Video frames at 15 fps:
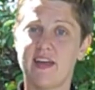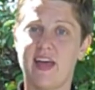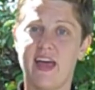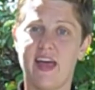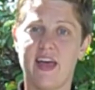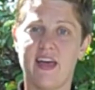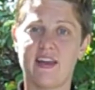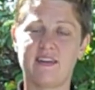
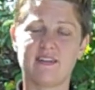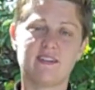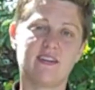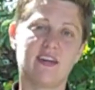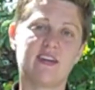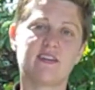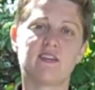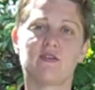and
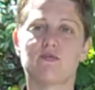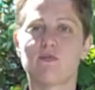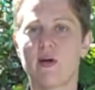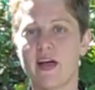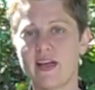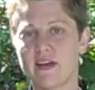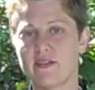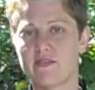stay to the
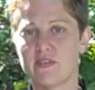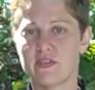right of the